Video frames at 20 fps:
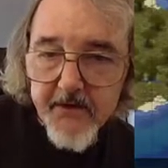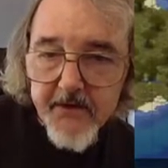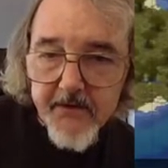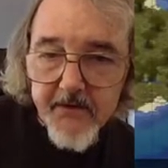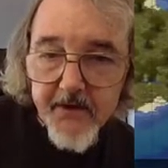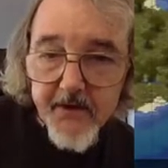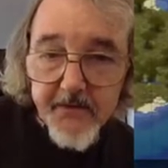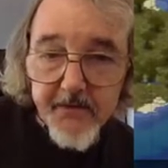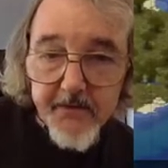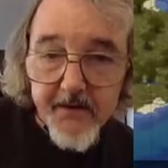
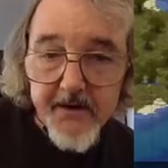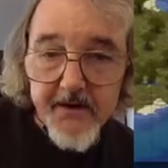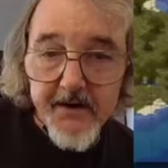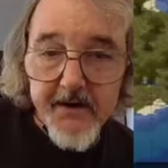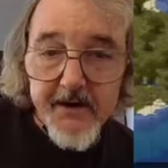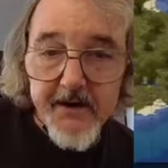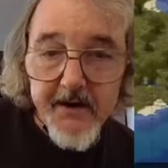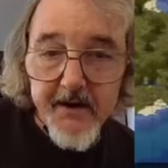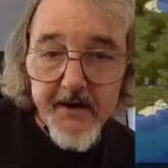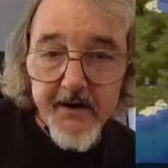Doesn't, I've been
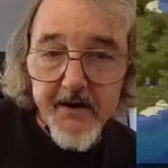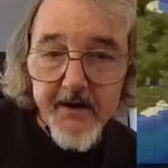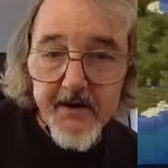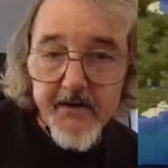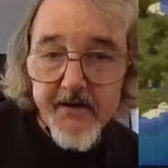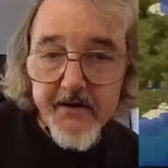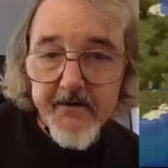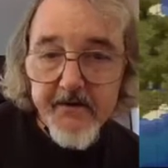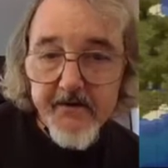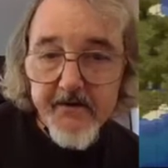clicking on it,
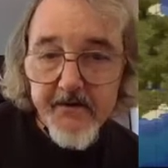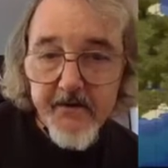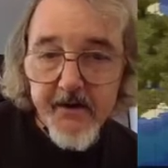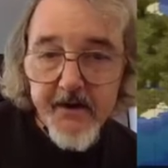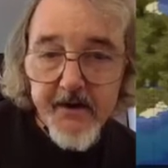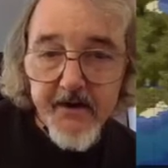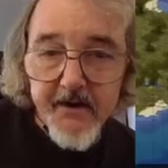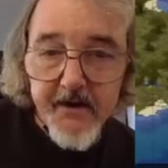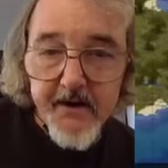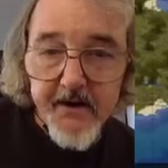it doesn't
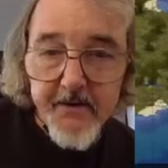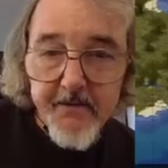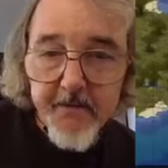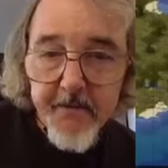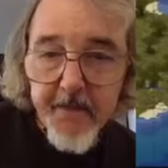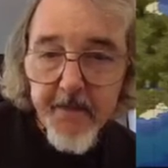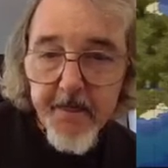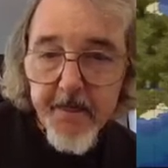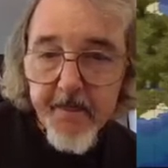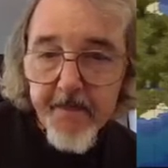do anything.
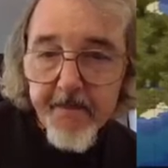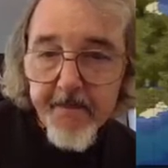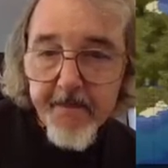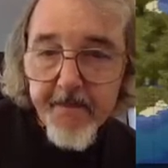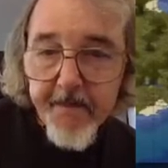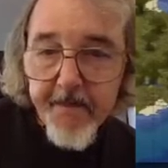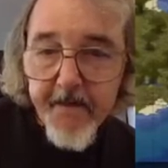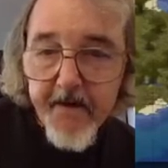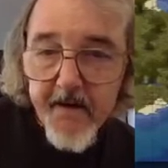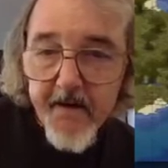
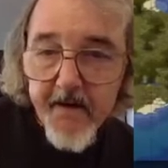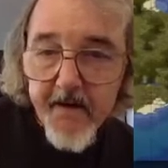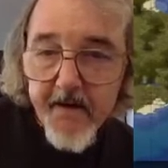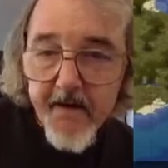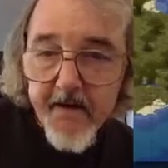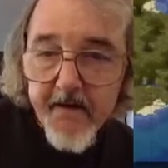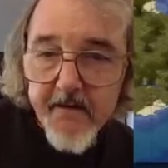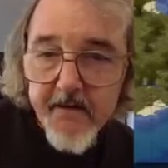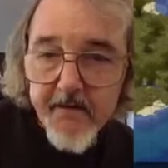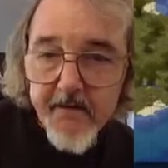
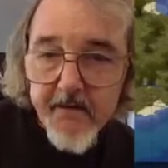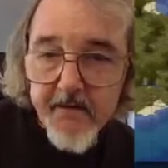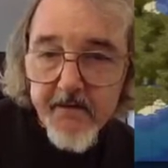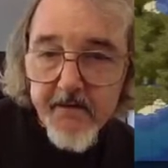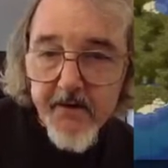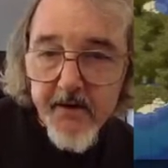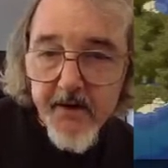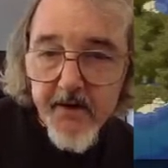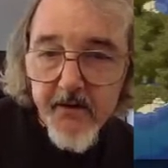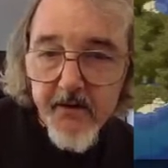
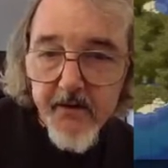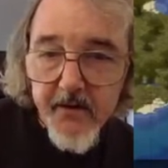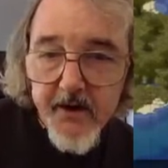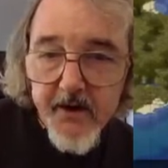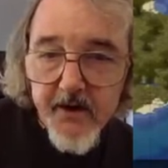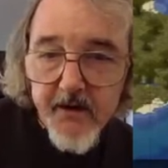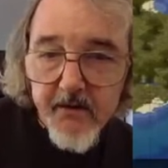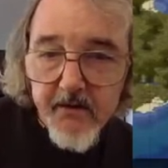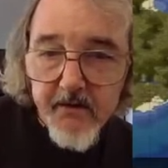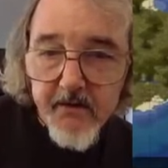Something very
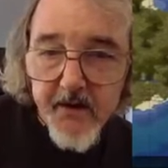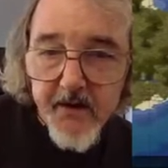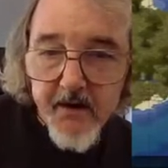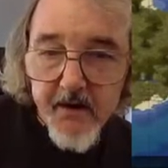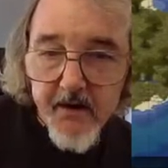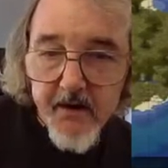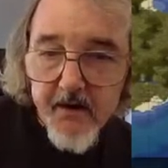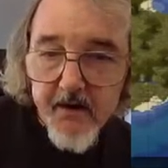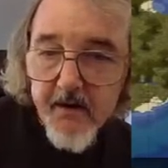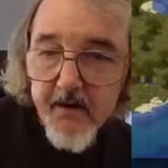green over
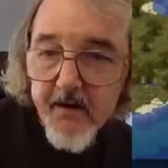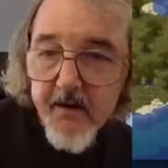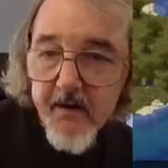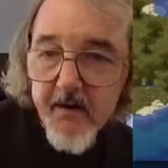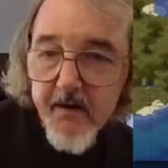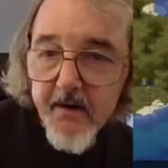here.